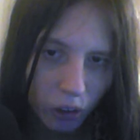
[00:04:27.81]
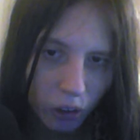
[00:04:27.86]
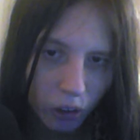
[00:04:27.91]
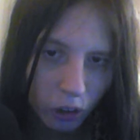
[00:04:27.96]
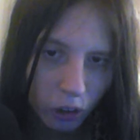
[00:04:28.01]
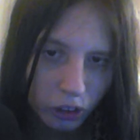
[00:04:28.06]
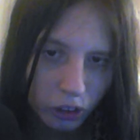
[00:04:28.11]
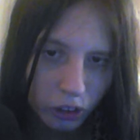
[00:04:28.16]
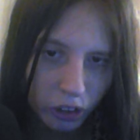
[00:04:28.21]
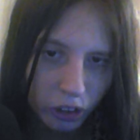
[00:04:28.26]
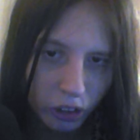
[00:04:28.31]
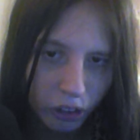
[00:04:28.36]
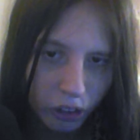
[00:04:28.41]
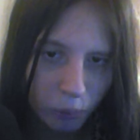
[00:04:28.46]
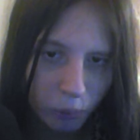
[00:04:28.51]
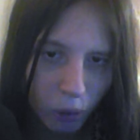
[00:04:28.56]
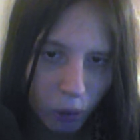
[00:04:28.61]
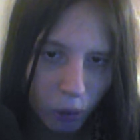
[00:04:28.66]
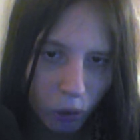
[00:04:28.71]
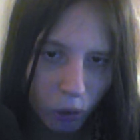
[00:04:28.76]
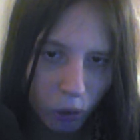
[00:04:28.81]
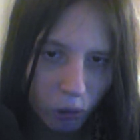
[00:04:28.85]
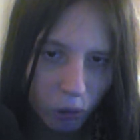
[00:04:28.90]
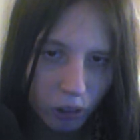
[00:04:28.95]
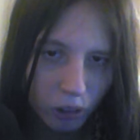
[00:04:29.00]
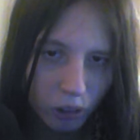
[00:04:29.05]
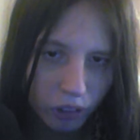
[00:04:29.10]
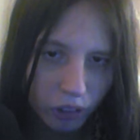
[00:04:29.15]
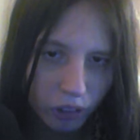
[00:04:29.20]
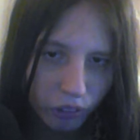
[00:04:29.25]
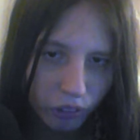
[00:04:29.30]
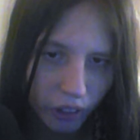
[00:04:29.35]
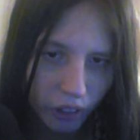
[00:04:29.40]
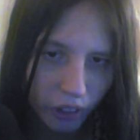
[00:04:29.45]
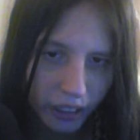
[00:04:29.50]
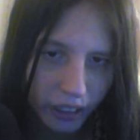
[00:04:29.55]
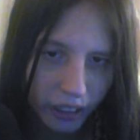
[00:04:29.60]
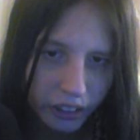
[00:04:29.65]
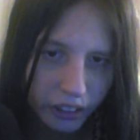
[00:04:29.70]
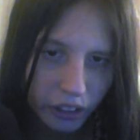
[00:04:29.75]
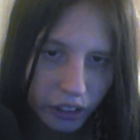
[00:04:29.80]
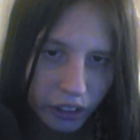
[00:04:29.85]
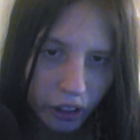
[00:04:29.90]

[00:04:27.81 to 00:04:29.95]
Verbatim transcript: on the ball of light